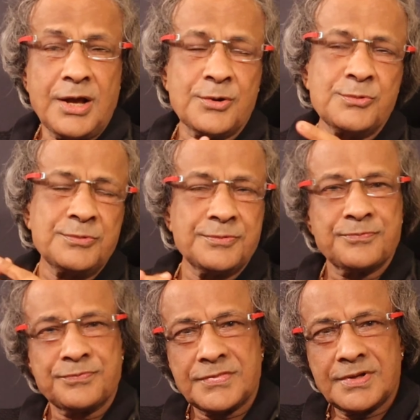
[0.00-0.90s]
Hello.
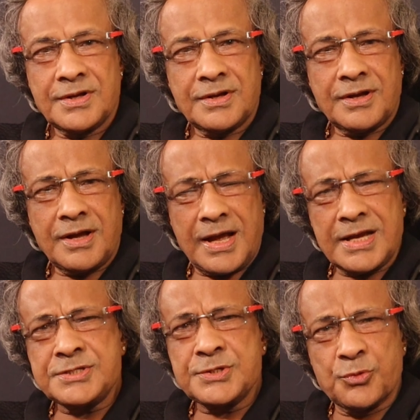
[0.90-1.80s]

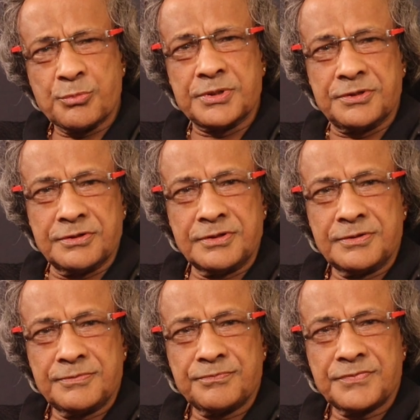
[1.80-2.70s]
As a
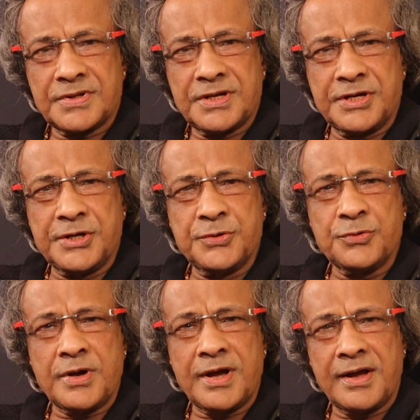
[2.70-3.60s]
woman, did
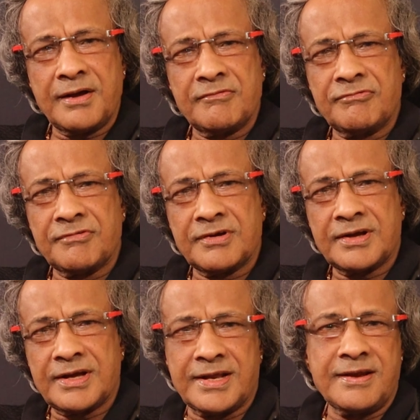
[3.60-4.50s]
you have
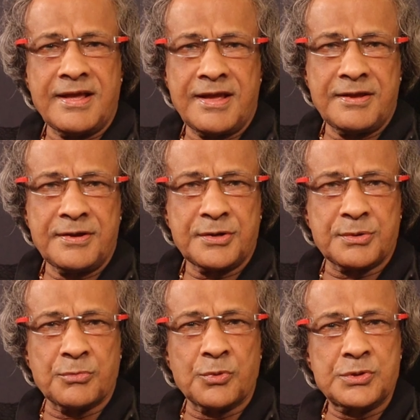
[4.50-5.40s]

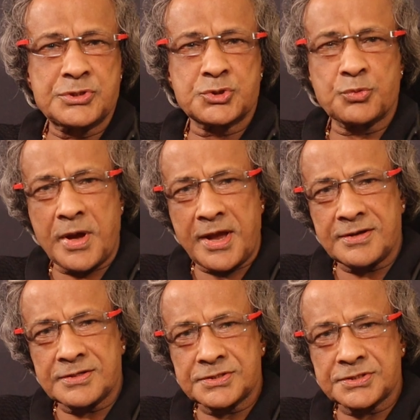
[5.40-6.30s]
headache, mood
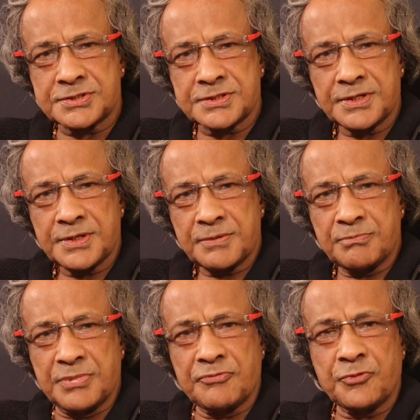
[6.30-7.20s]
swings
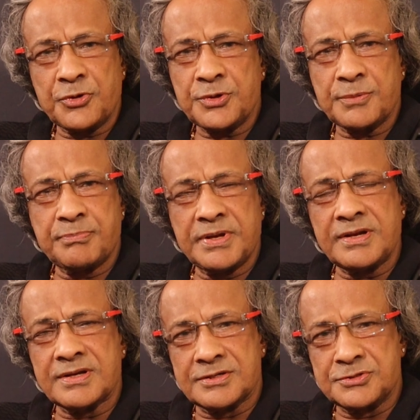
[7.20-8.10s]
before your
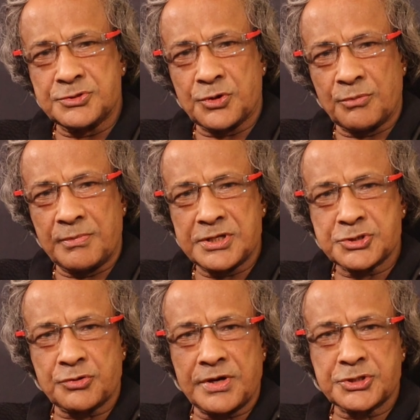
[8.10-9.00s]
periods or
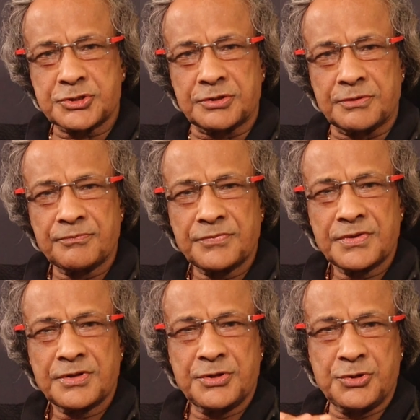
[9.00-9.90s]
menstruation?
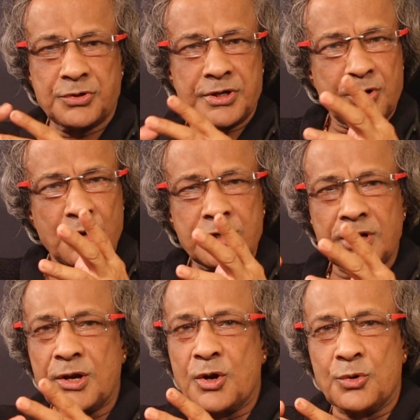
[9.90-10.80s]
You're
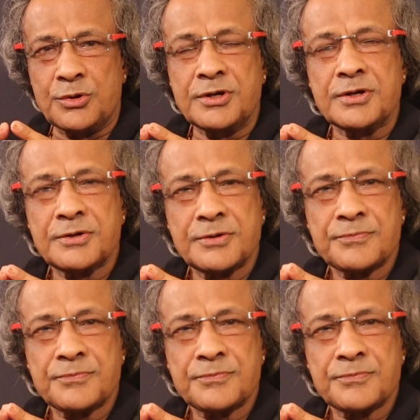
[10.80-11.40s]
not alone.